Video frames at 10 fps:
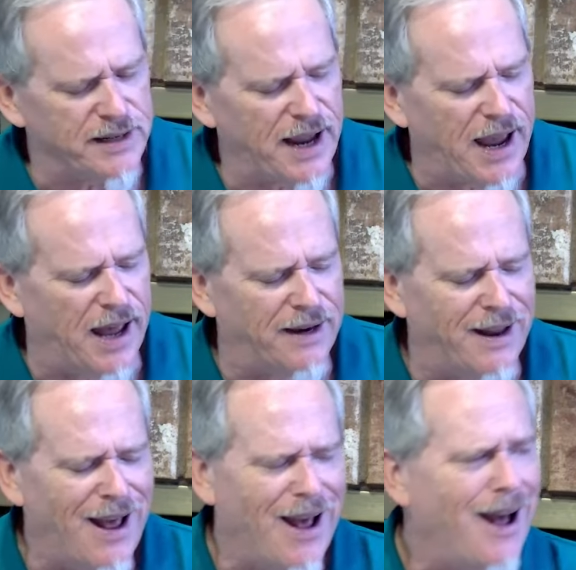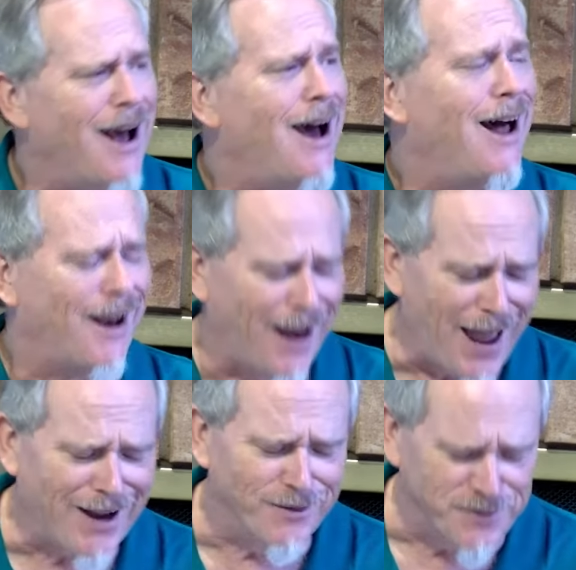and a
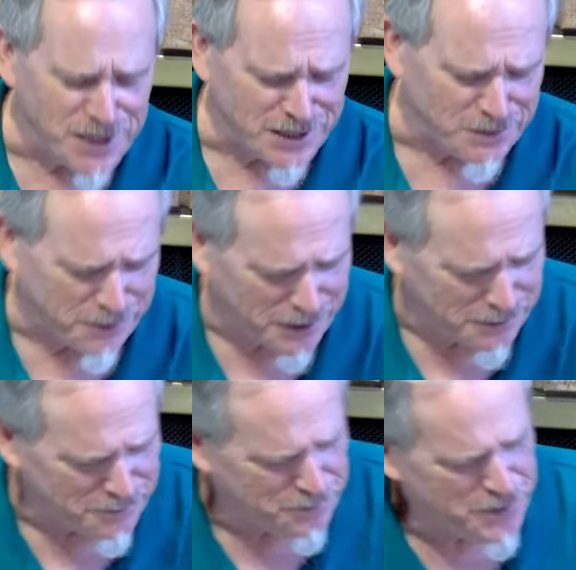lack of discipline